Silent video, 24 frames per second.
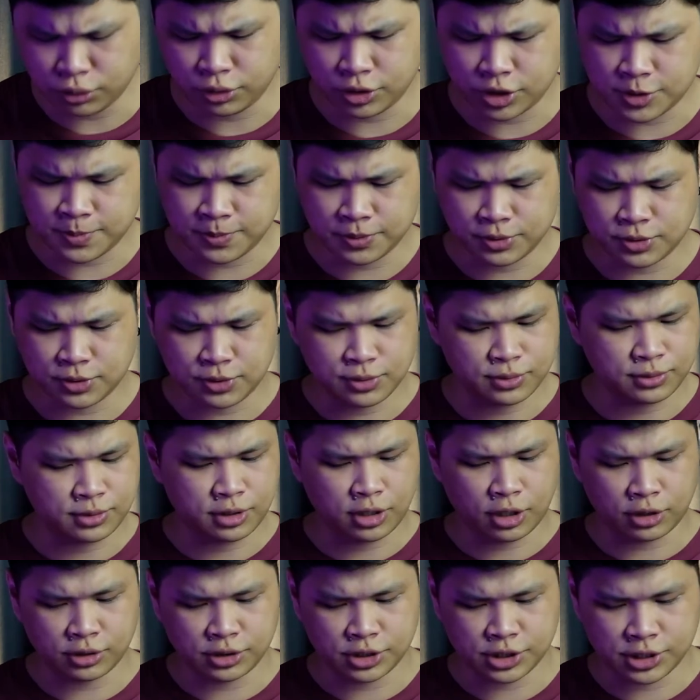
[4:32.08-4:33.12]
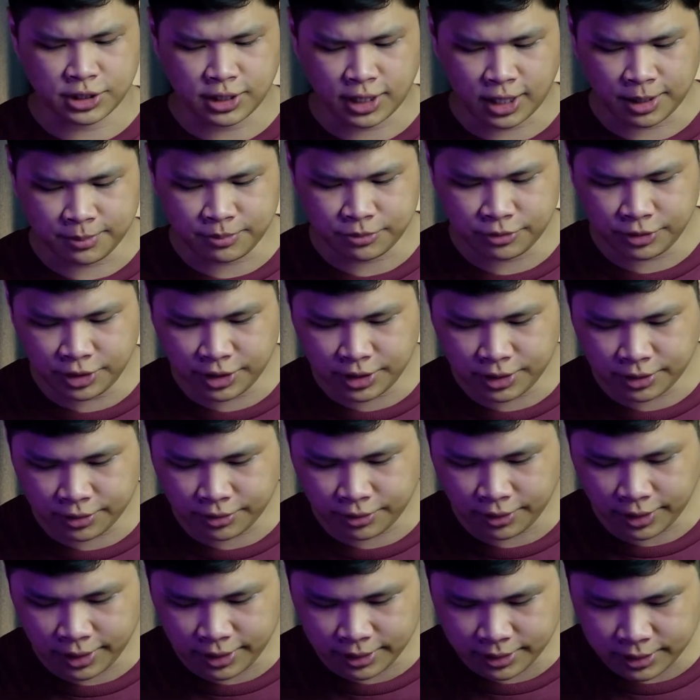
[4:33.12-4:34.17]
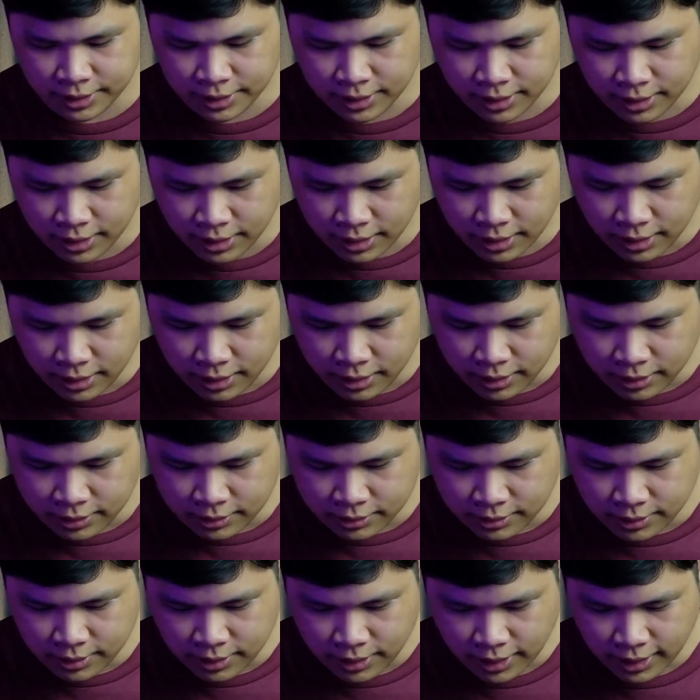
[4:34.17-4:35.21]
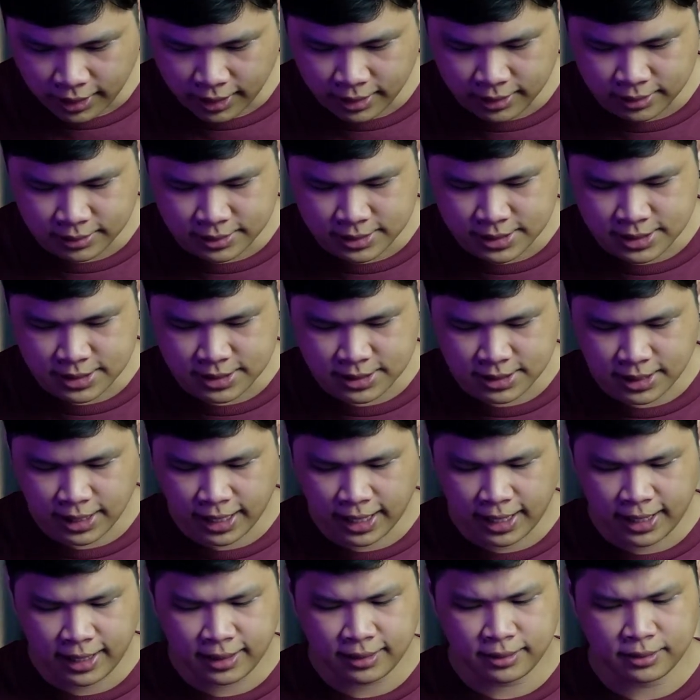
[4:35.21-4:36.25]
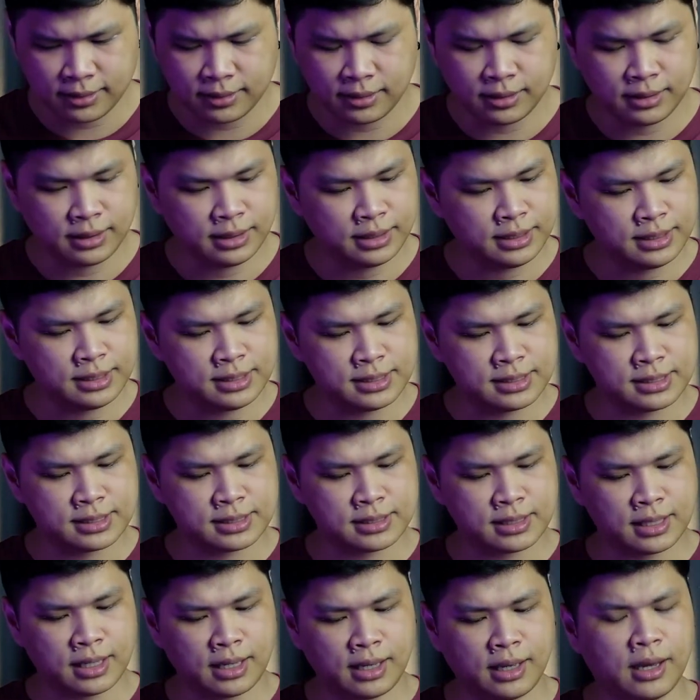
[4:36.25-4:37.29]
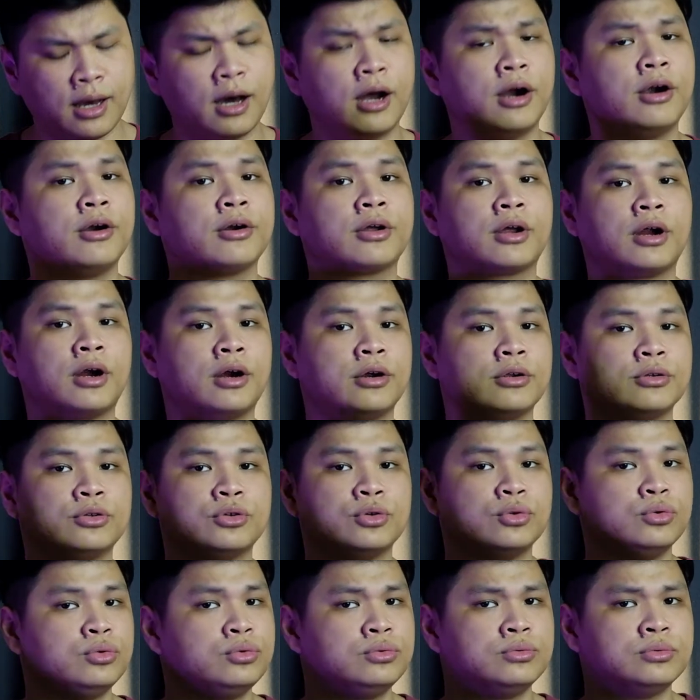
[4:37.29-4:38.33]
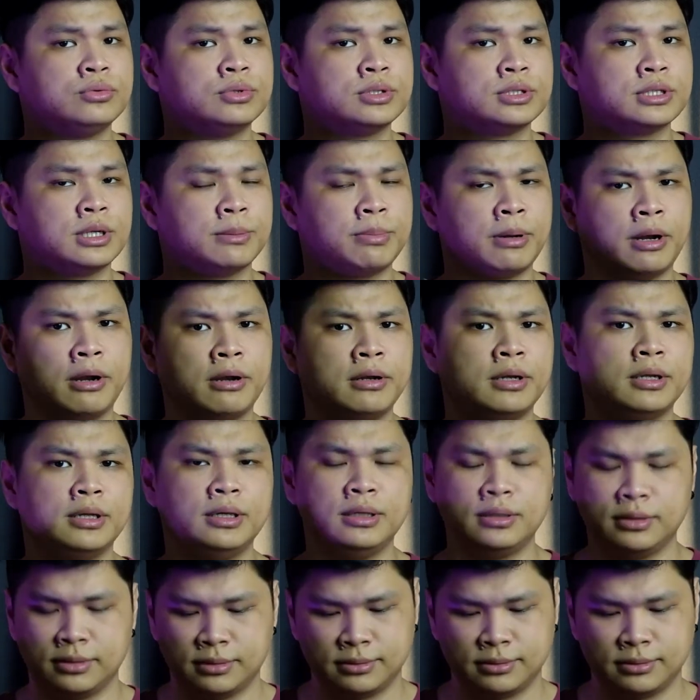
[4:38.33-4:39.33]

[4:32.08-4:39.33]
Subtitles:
you're supposed to launch the Armory crate and scan these AR cartoons, apparently.